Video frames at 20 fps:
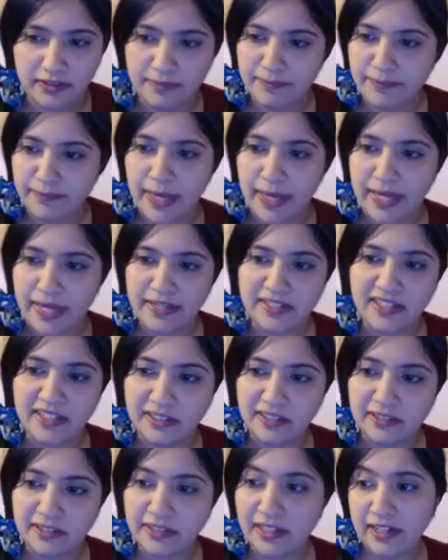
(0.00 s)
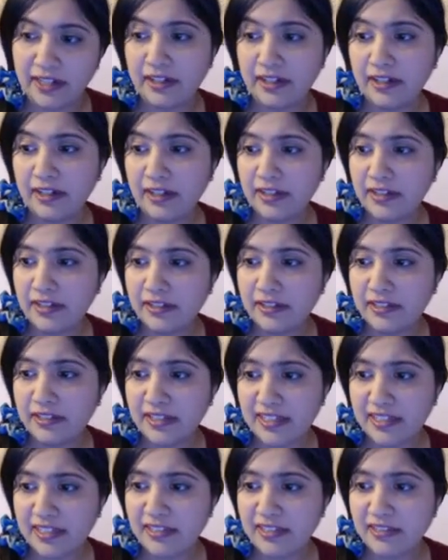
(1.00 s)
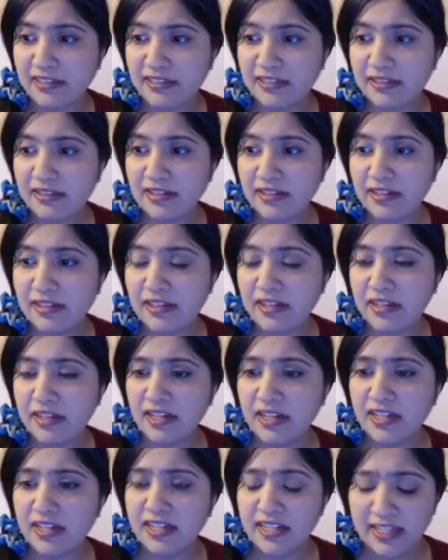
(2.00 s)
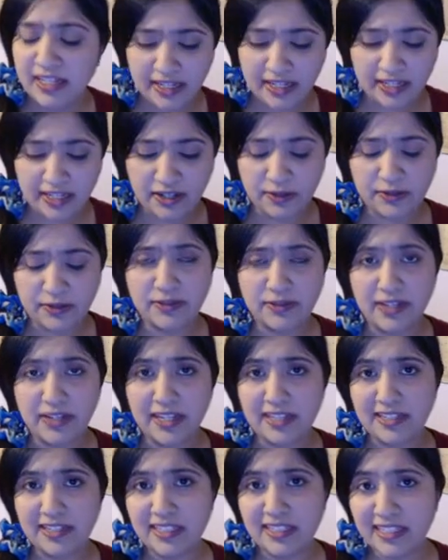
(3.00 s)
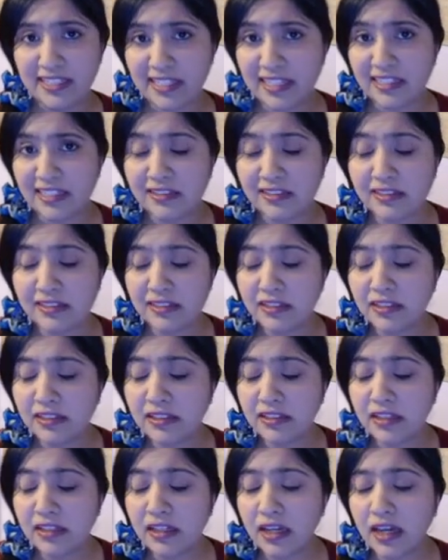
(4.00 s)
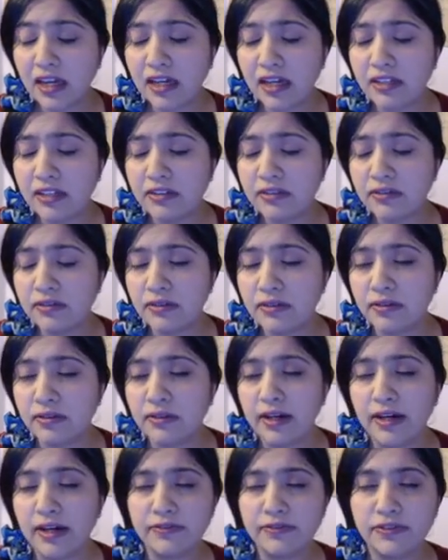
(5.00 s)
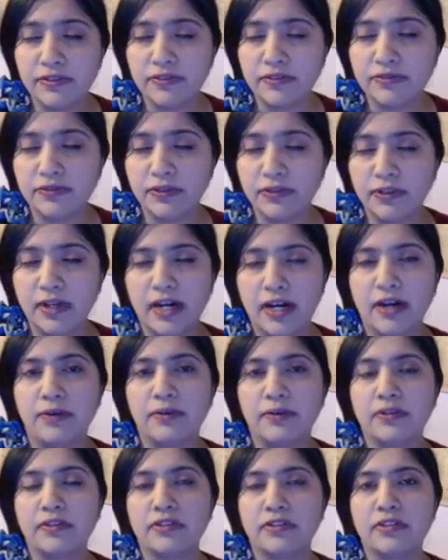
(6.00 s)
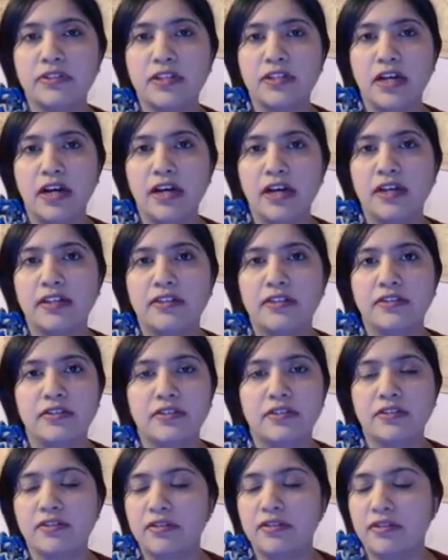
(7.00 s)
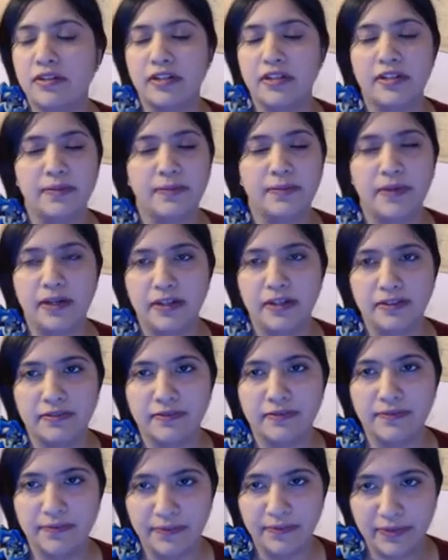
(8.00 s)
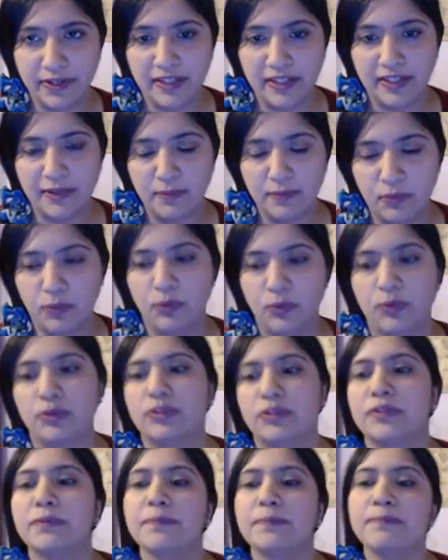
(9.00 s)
main color areas is, it can also get tedious. And so after 4 hours, I just straight up got really bored.